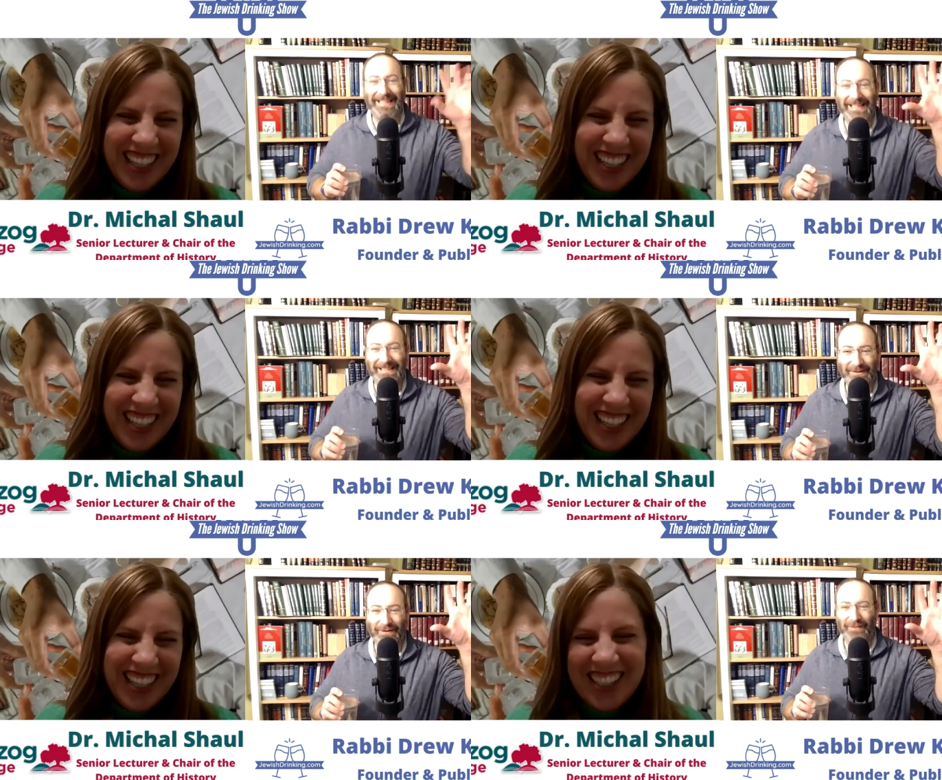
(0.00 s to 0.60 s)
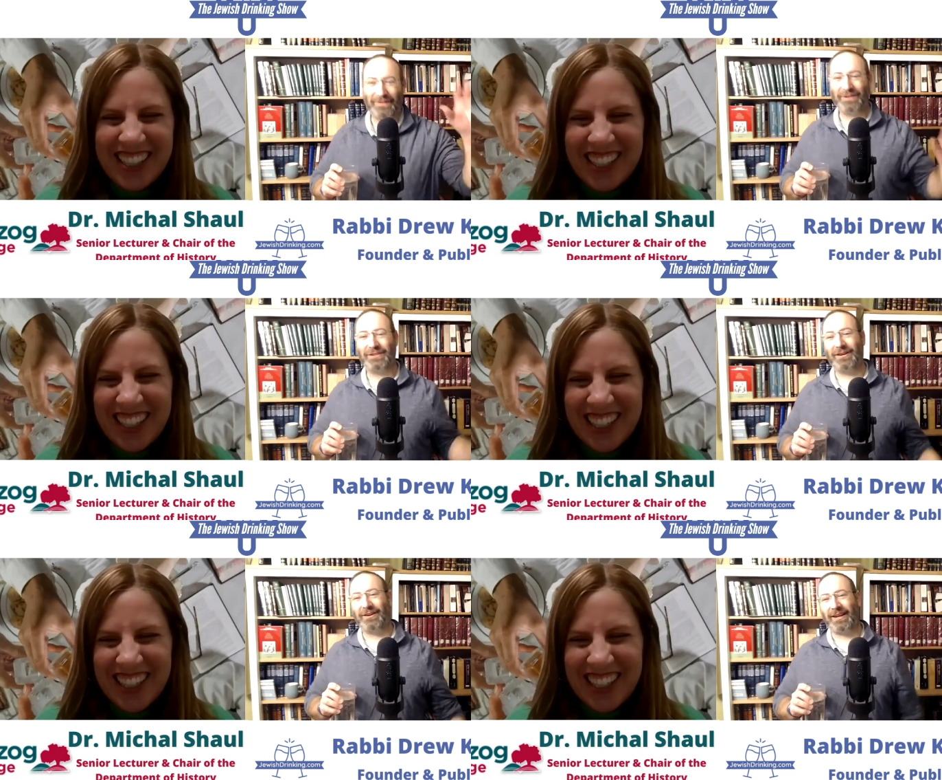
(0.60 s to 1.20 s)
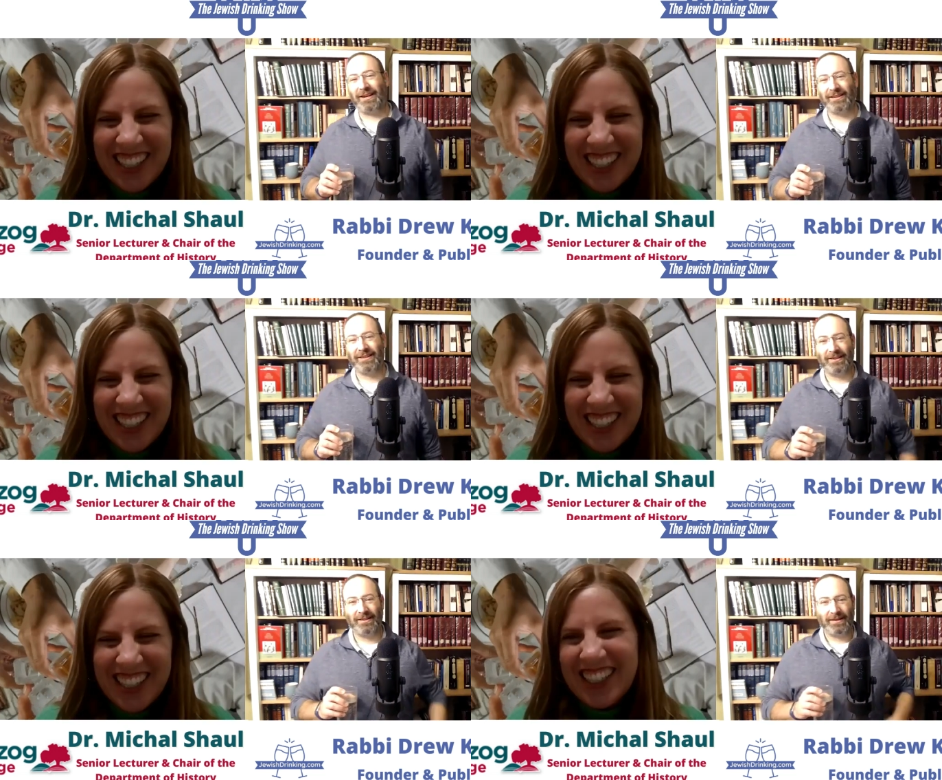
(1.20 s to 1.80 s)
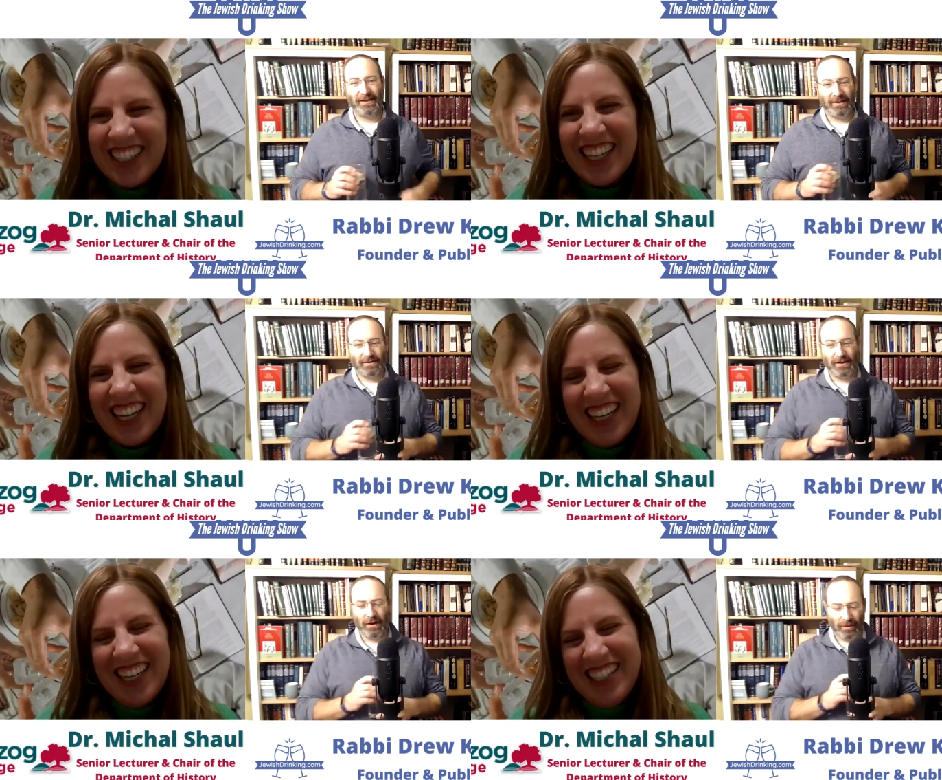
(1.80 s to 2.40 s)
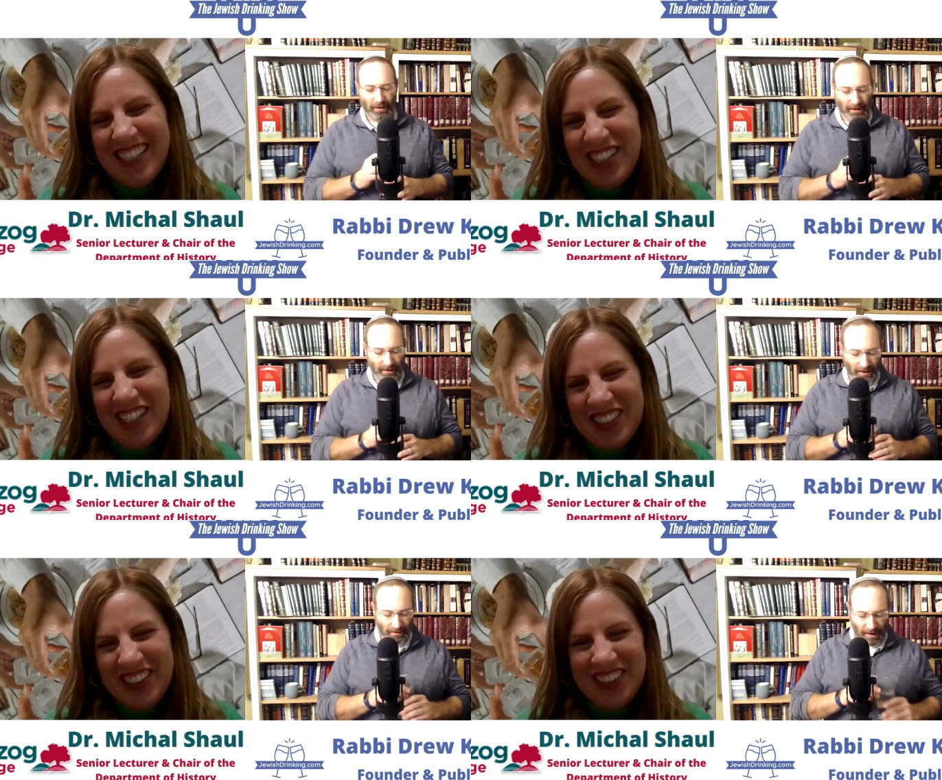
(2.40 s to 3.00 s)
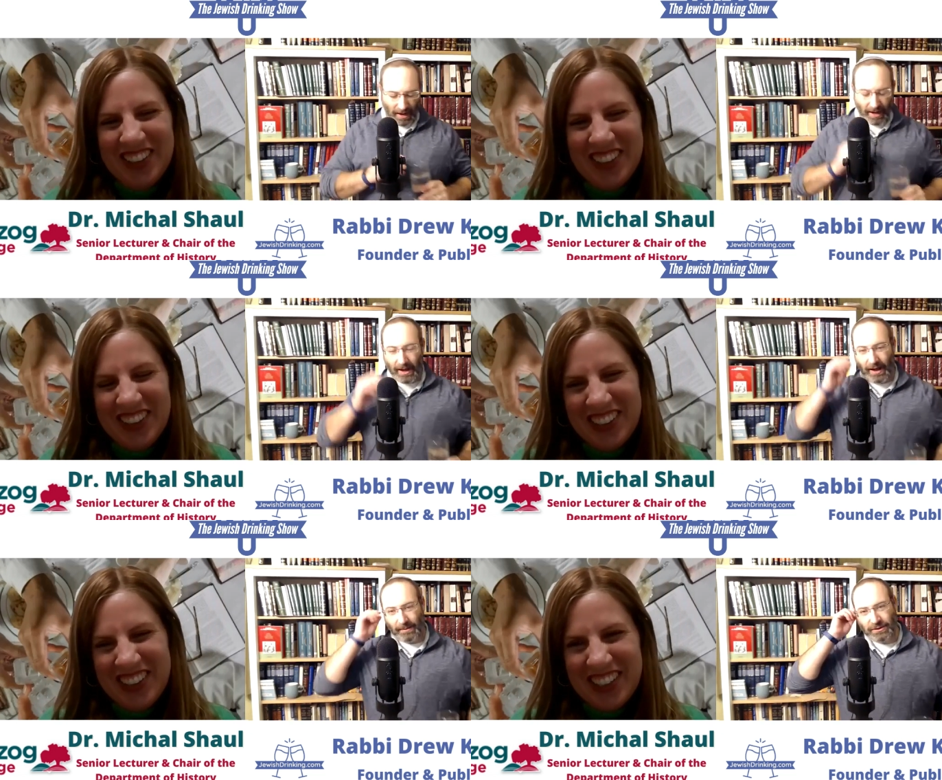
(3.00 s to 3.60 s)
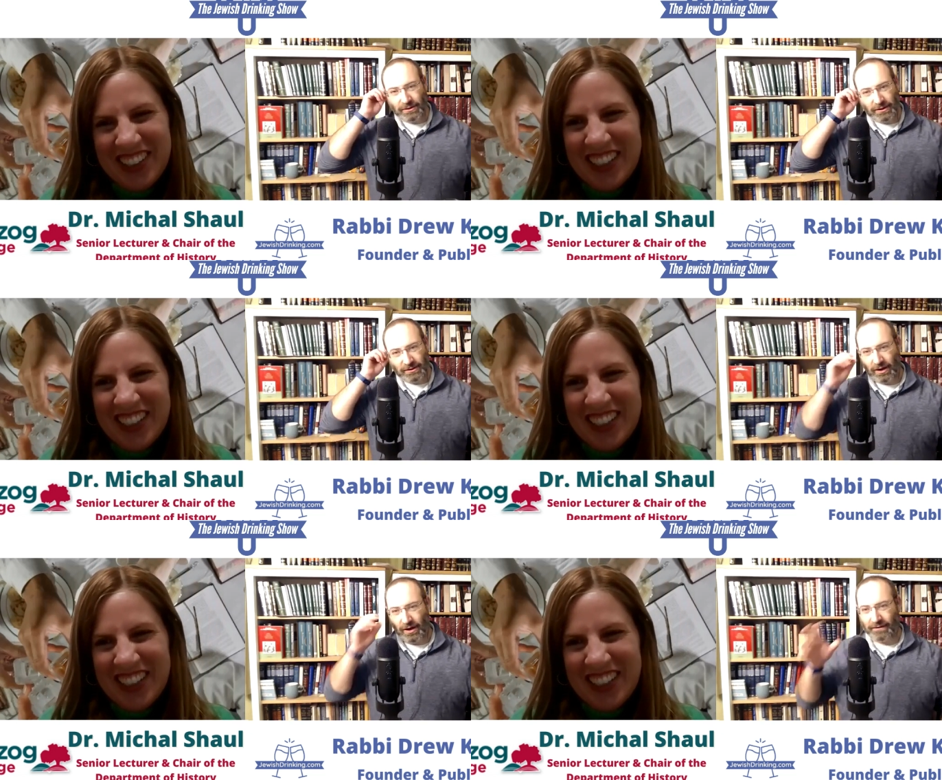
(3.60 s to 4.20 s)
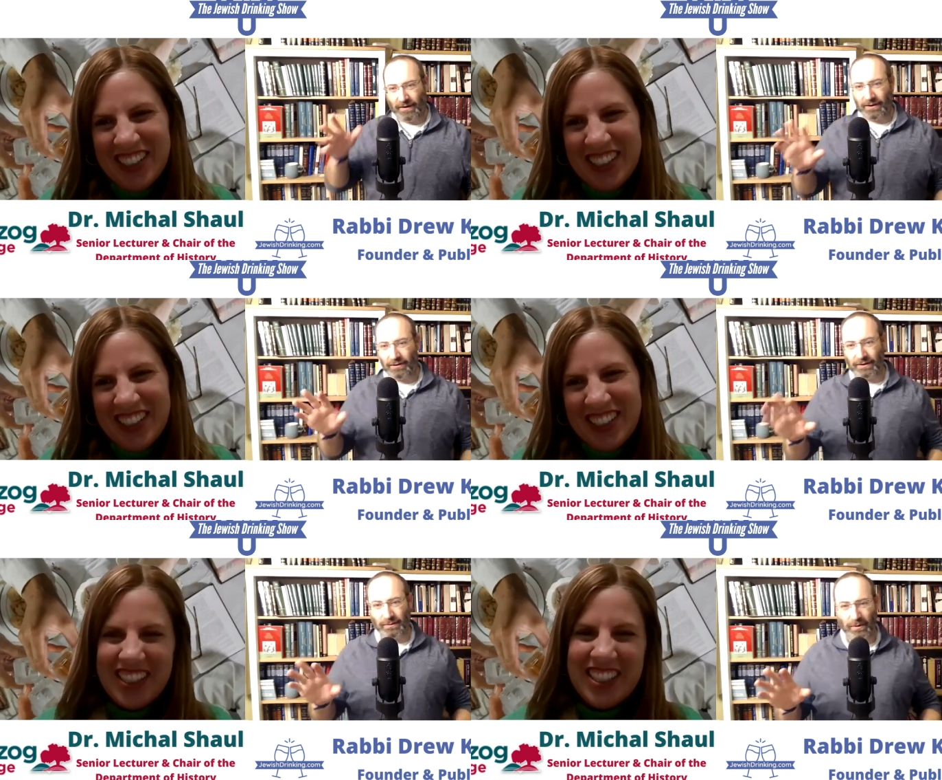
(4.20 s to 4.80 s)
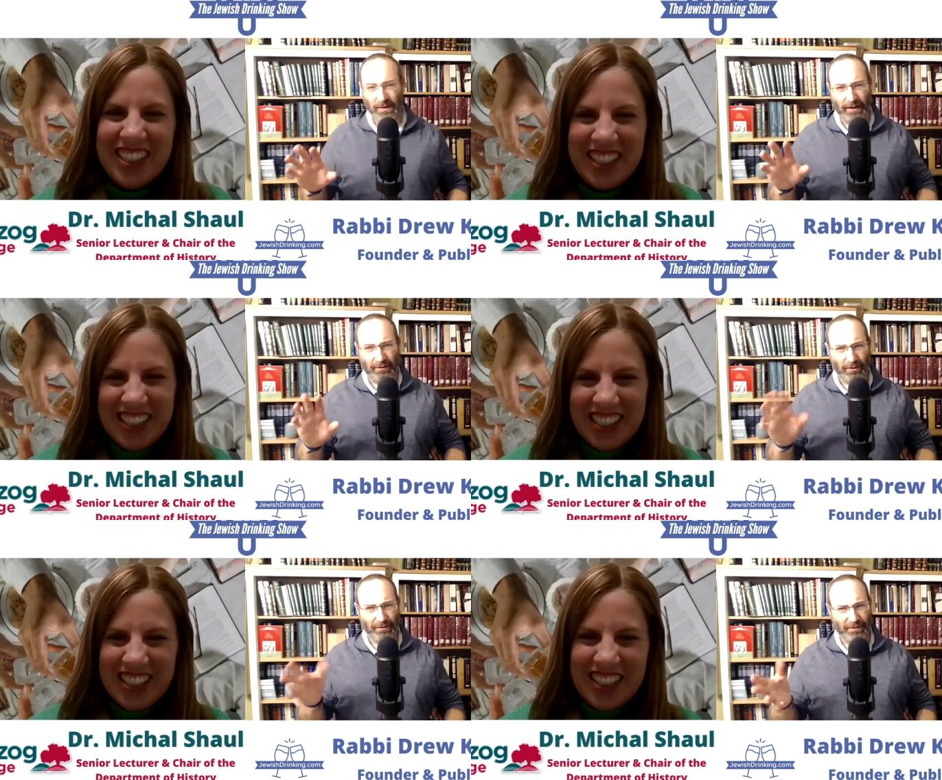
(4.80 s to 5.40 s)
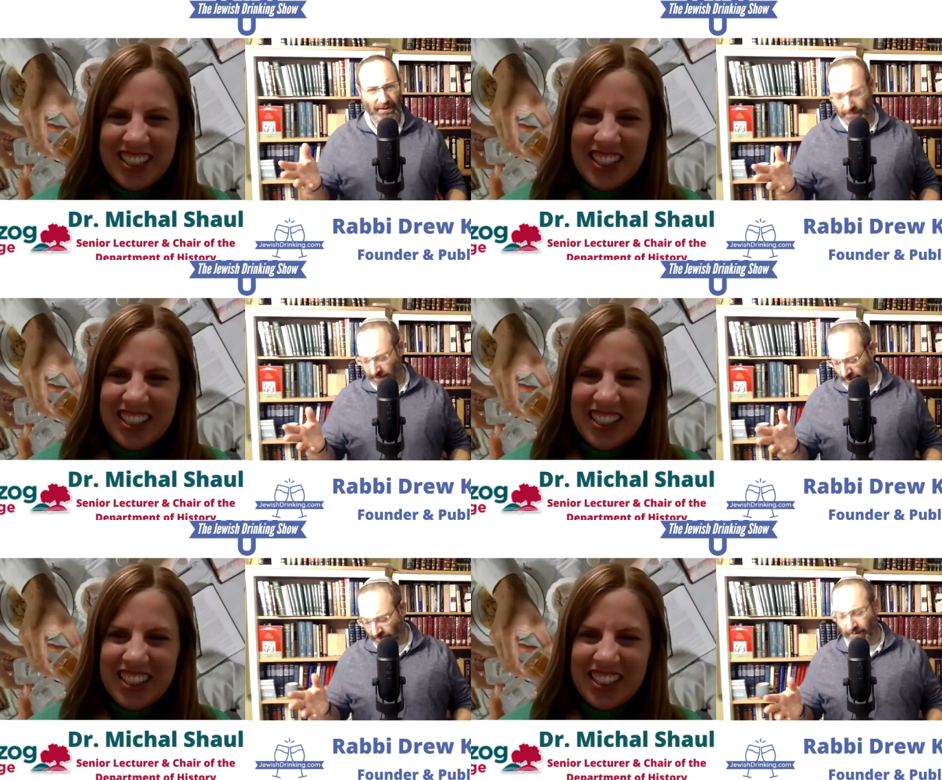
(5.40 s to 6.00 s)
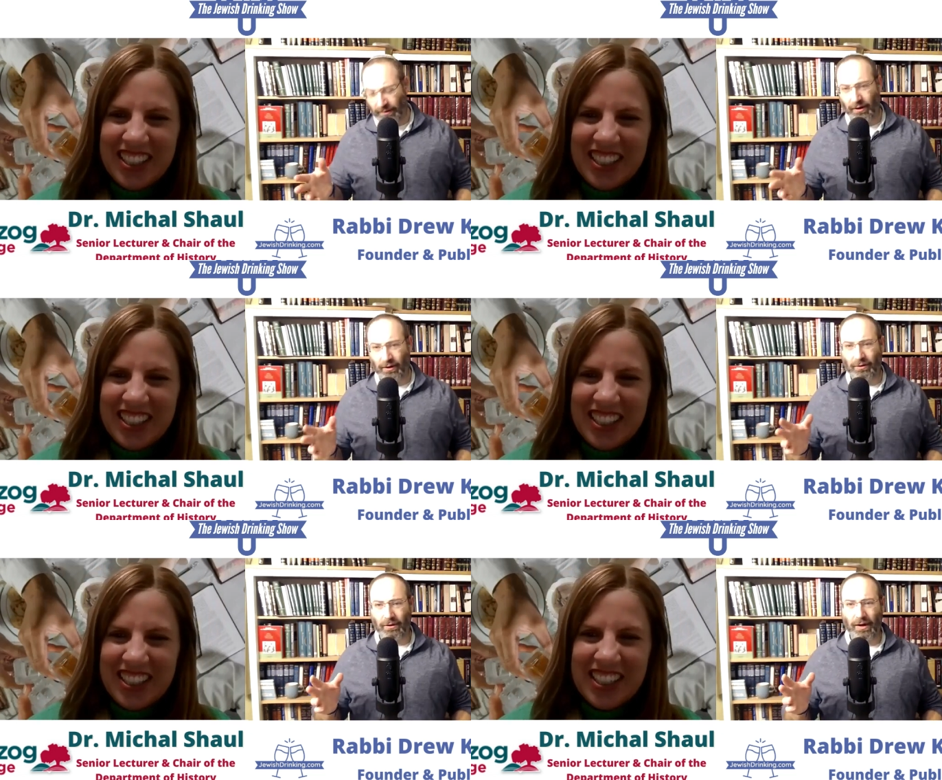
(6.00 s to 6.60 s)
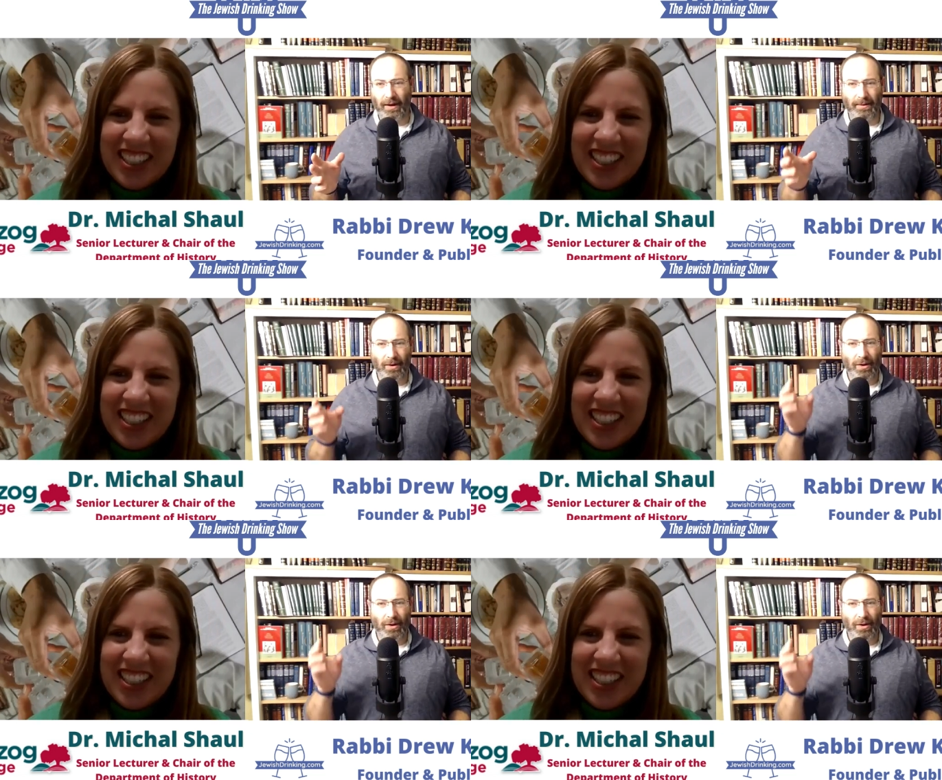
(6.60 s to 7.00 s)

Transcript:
Speaker 1: tease for the future. Okay. Yeah. So, you know what? I, am just going to start off. I know this was, I don't know if this was covered in your article or not.